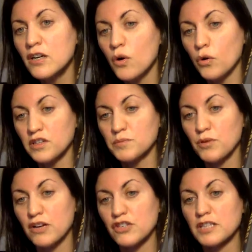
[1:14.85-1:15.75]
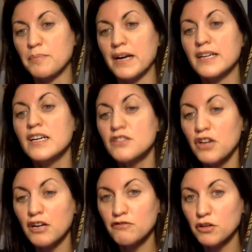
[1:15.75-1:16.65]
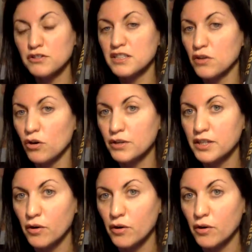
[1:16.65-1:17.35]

Horse Project by Todd Rose and Ogi